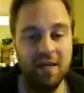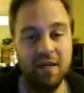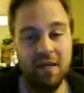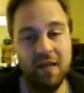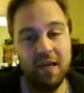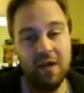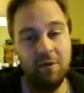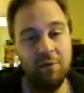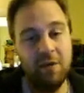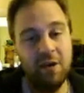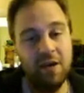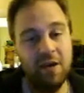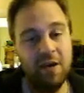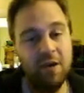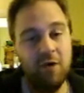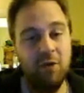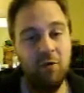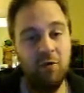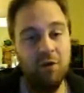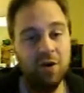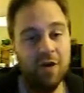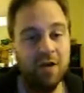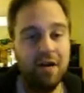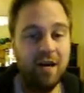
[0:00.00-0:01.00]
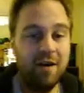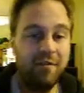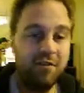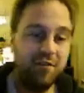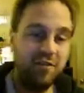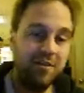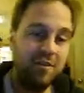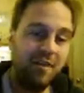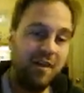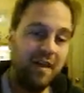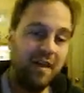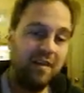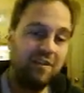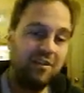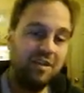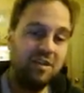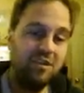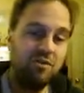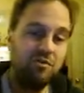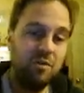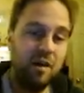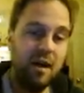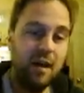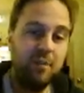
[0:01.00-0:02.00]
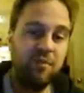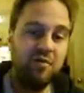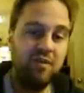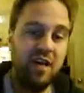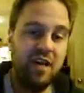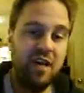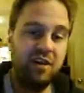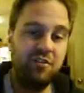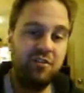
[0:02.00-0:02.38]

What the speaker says: and when an orc officer dies, he drops a